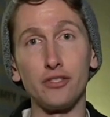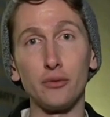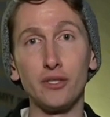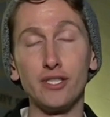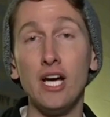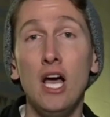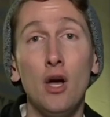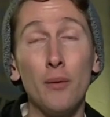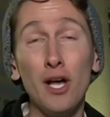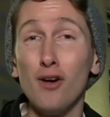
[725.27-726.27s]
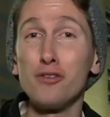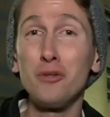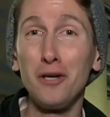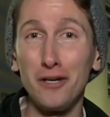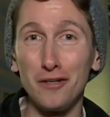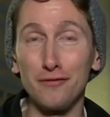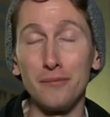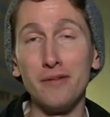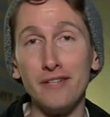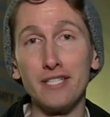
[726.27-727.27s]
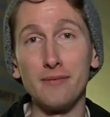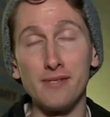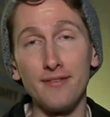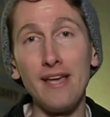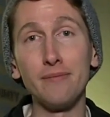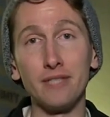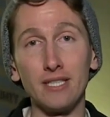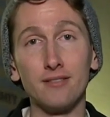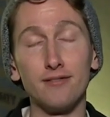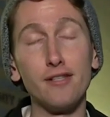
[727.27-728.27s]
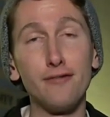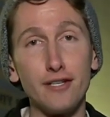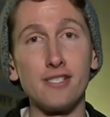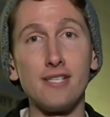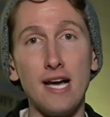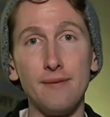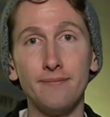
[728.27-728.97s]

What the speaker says: afterward. We also heard from the victim's family for the first